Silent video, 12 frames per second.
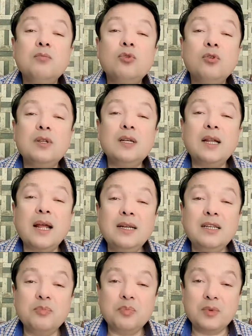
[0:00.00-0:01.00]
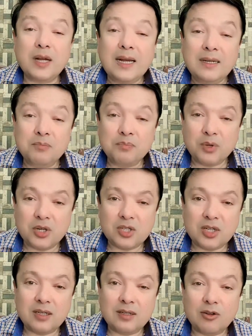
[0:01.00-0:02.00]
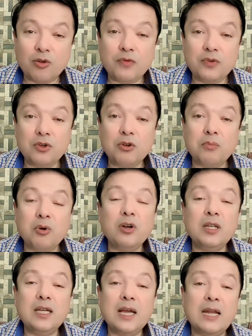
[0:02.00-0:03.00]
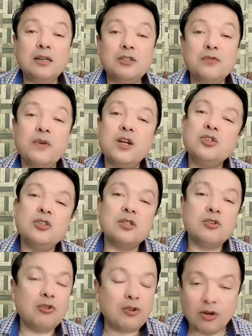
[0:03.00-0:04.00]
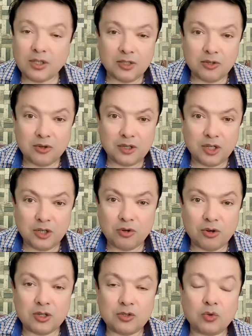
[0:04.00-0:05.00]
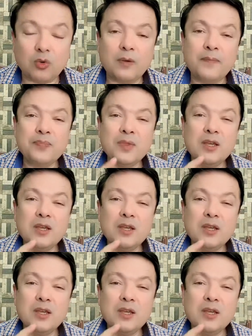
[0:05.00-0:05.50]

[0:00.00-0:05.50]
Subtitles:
more than 99% of your body and its functions are not in your control.